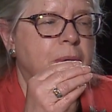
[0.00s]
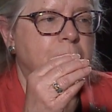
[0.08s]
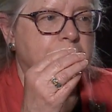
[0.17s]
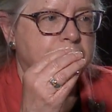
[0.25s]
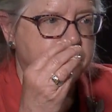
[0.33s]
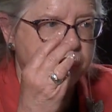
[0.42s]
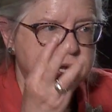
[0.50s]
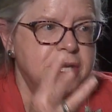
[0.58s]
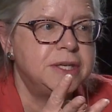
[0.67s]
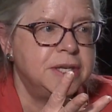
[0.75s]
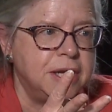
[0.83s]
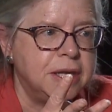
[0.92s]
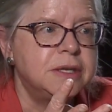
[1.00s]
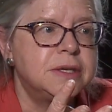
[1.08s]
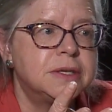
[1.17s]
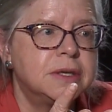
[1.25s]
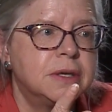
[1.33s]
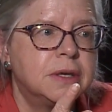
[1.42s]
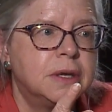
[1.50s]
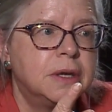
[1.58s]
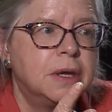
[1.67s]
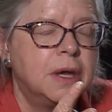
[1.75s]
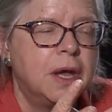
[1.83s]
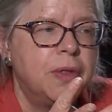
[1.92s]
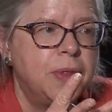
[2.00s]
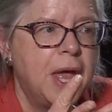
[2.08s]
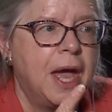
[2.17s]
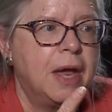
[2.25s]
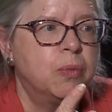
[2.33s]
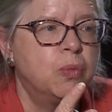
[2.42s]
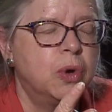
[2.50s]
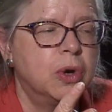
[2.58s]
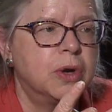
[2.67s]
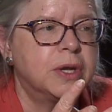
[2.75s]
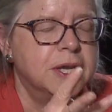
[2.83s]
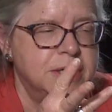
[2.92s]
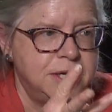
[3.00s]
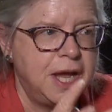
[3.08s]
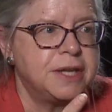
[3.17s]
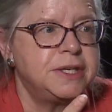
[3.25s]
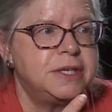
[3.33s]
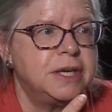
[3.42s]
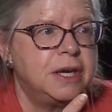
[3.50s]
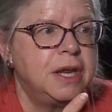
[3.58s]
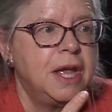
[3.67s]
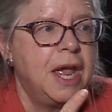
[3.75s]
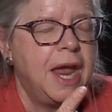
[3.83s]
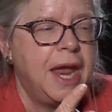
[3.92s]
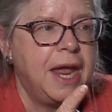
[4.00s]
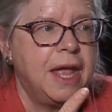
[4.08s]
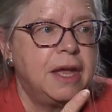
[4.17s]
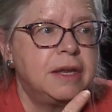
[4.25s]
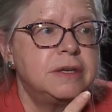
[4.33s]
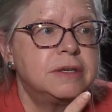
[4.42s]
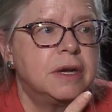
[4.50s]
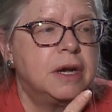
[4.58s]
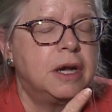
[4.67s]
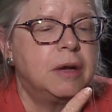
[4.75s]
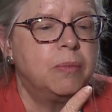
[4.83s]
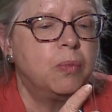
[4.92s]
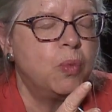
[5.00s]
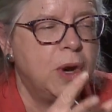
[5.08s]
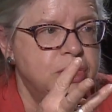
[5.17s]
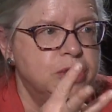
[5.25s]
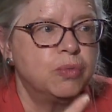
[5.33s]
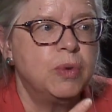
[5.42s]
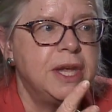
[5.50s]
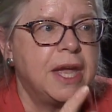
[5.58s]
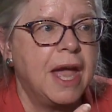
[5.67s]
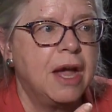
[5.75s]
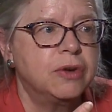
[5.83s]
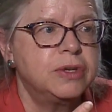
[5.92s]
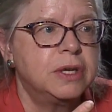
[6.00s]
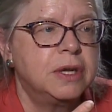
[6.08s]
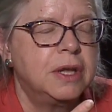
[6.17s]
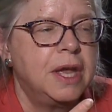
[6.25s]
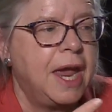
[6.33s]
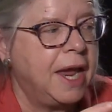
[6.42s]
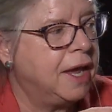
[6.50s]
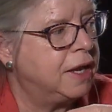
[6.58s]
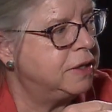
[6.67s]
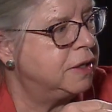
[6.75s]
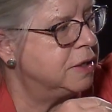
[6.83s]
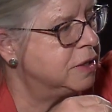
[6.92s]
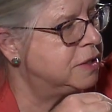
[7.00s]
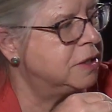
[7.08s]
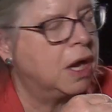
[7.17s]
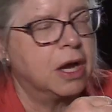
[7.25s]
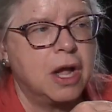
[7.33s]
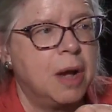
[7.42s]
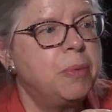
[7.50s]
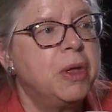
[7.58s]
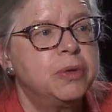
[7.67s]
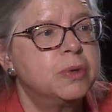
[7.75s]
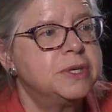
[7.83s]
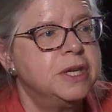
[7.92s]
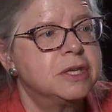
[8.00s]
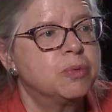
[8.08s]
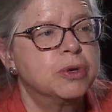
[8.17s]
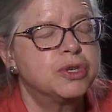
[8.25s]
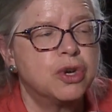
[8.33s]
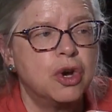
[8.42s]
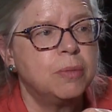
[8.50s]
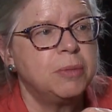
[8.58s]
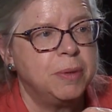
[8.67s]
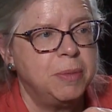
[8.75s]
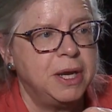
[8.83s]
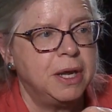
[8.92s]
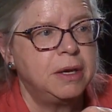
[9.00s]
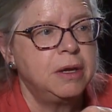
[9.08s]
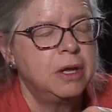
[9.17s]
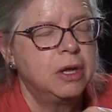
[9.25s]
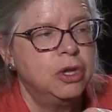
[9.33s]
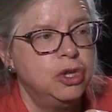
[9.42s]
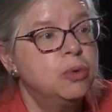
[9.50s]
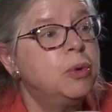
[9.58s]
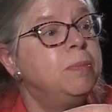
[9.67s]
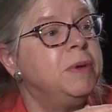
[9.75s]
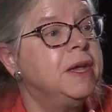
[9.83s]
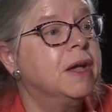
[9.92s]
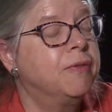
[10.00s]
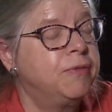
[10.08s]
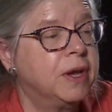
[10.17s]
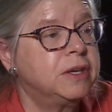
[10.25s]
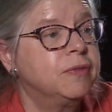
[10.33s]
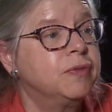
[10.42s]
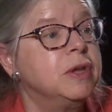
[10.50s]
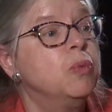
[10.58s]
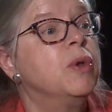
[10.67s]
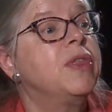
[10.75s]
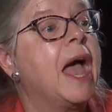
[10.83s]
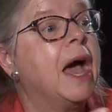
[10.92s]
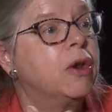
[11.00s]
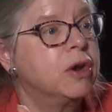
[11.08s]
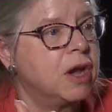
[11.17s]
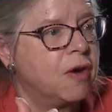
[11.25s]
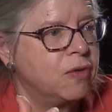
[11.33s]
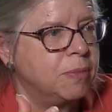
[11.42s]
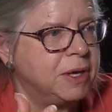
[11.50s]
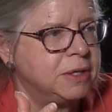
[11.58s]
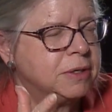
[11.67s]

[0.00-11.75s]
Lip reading: 3 seats that were contested and went to recount, and a couple other seats were term limited, you would be effectively without a government.